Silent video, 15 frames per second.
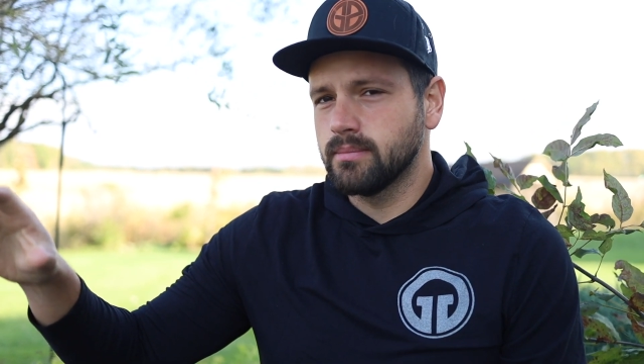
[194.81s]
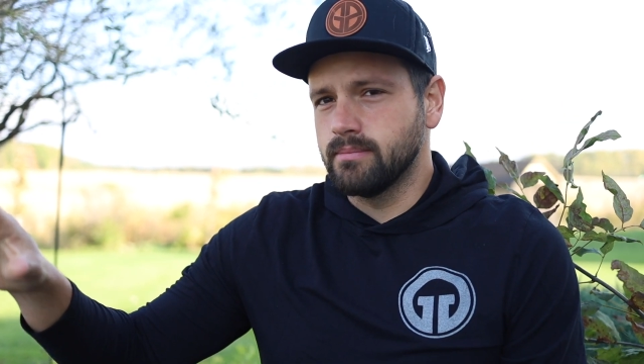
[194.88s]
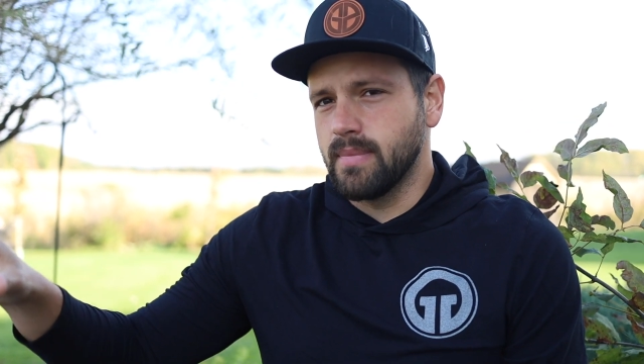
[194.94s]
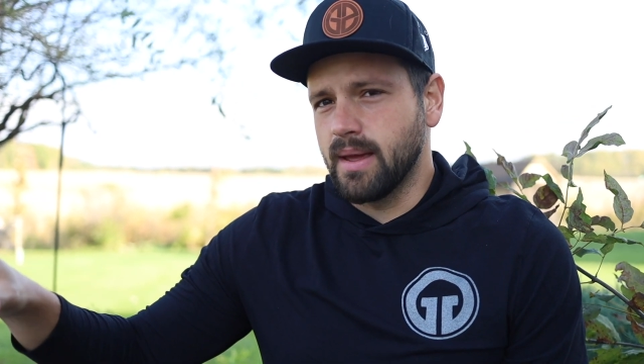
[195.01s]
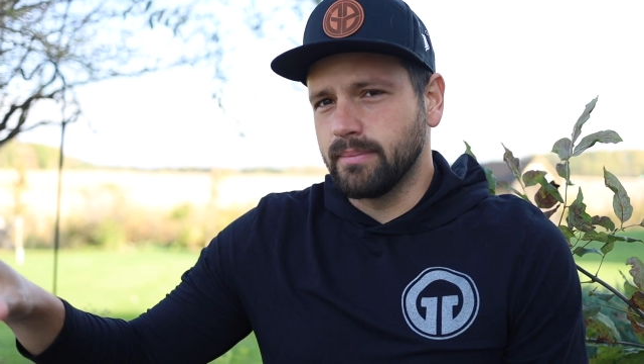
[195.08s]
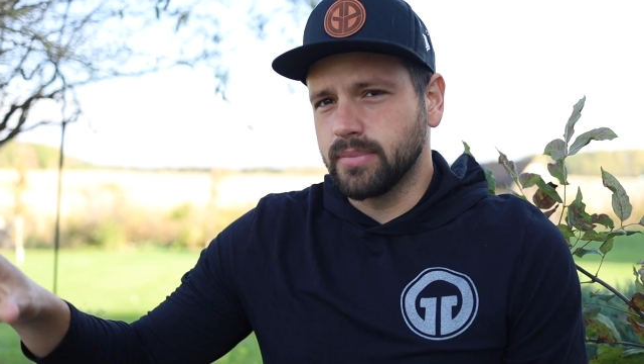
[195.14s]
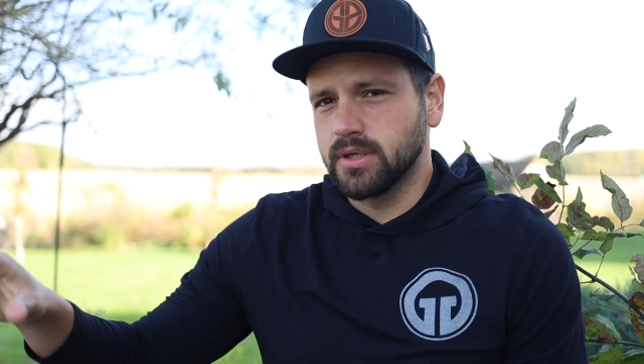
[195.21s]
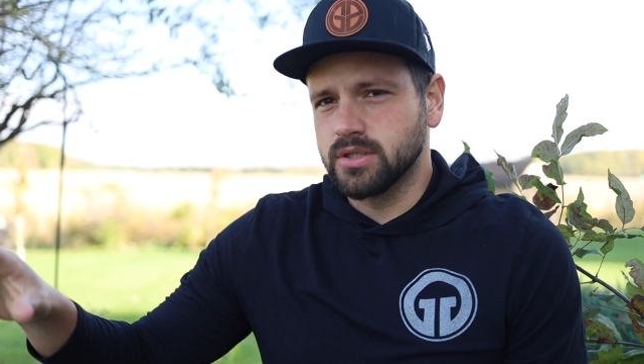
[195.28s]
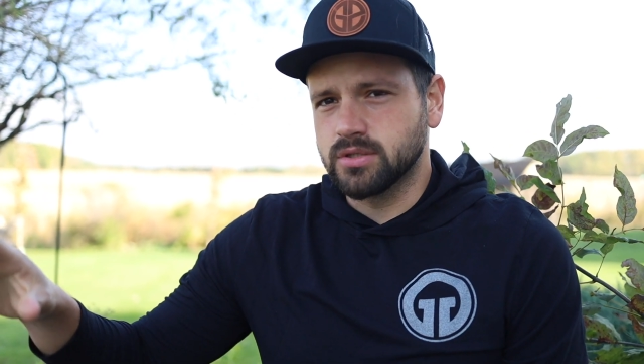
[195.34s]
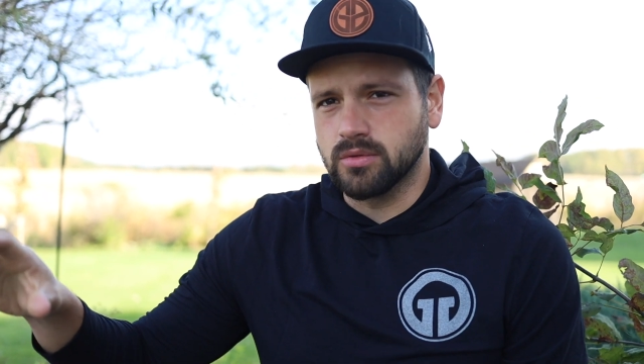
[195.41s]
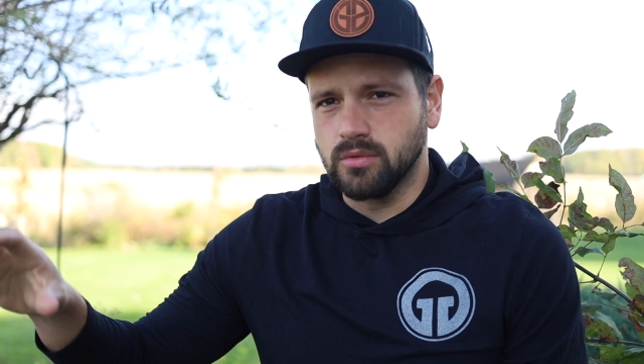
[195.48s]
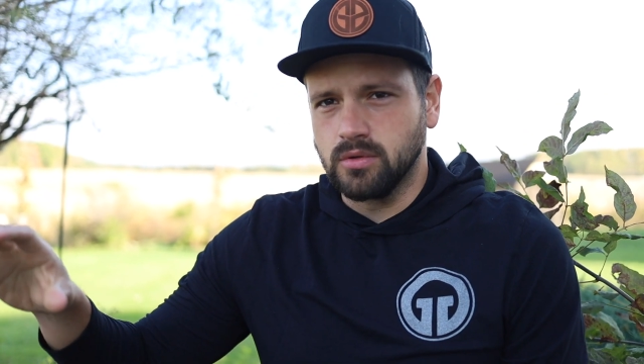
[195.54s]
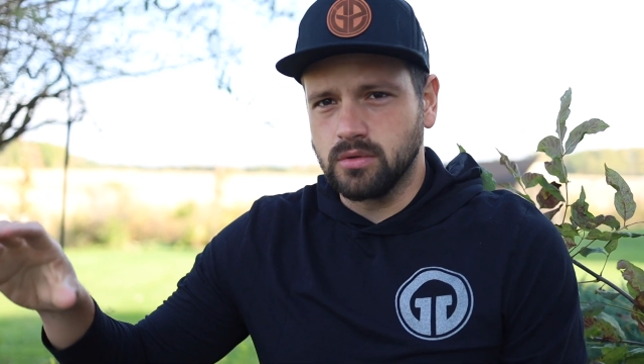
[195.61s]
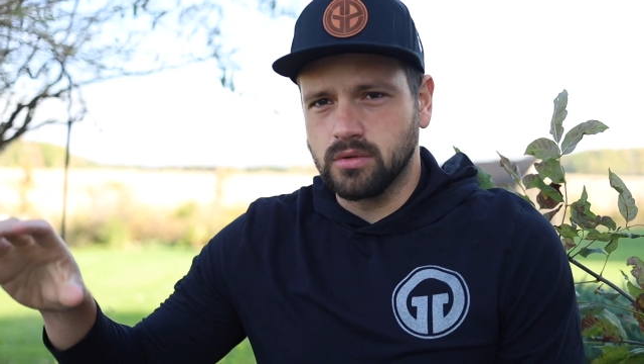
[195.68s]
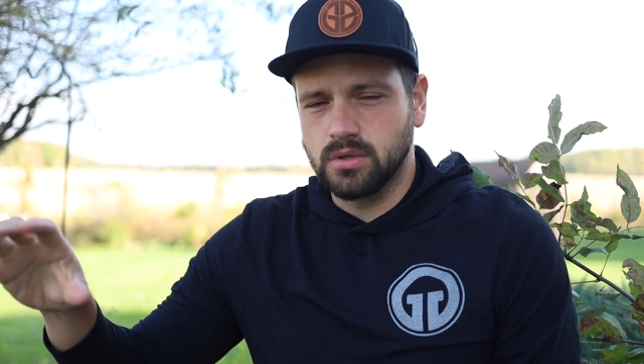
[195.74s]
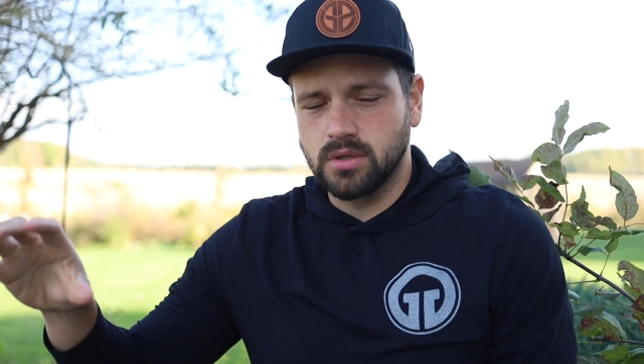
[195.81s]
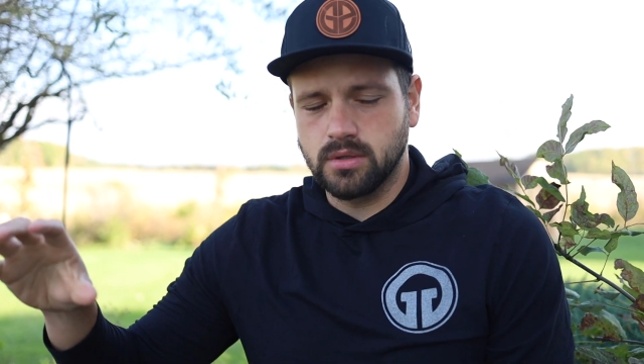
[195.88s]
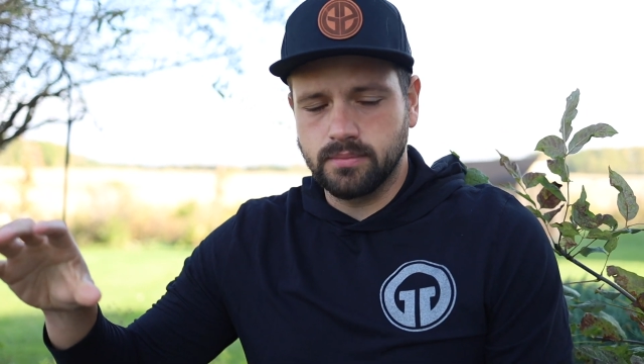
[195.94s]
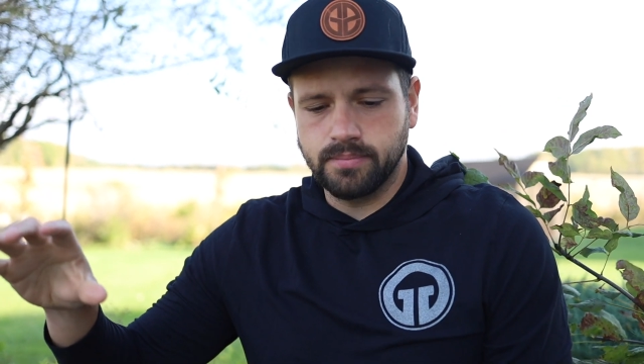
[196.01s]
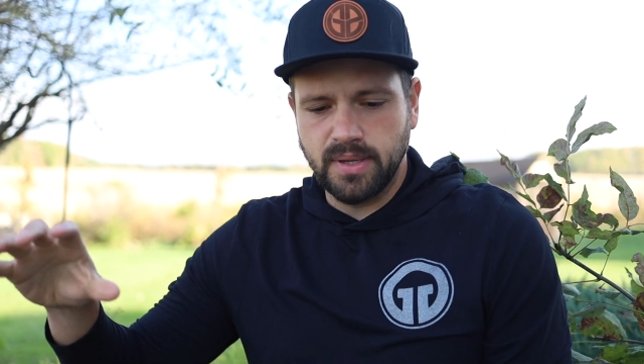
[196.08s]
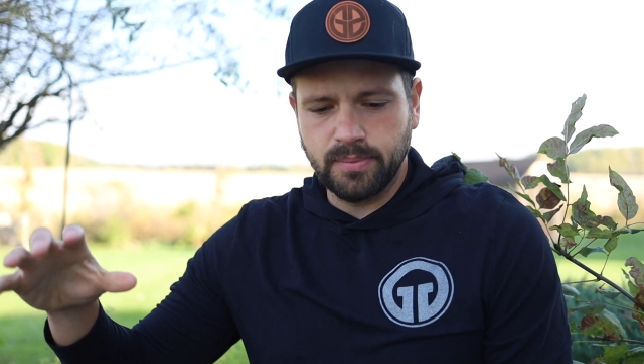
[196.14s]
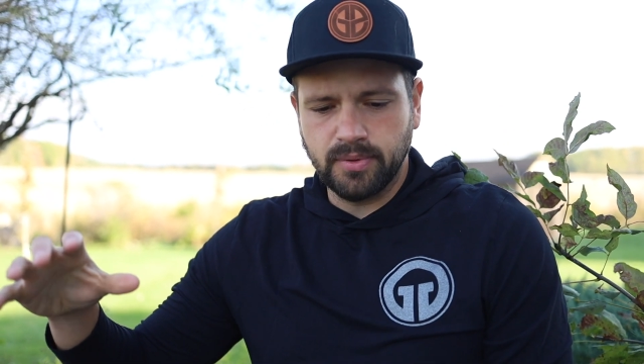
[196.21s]
members
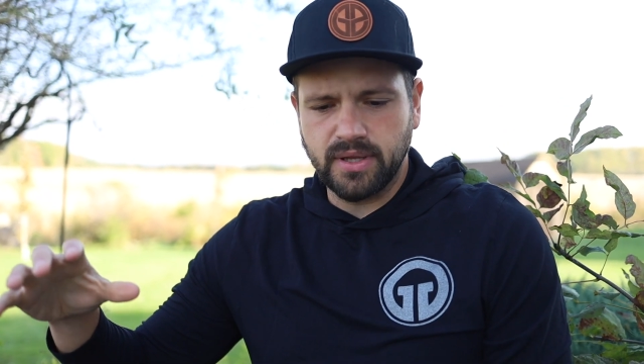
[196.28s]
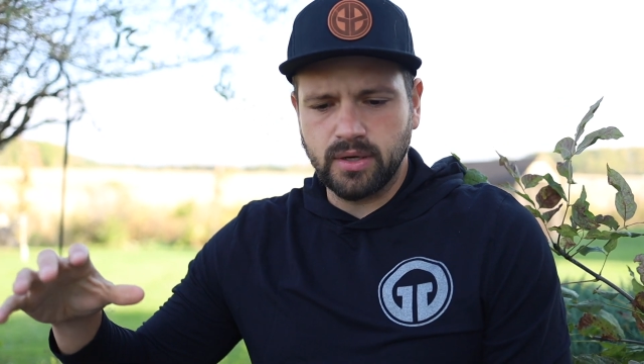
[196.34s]
or people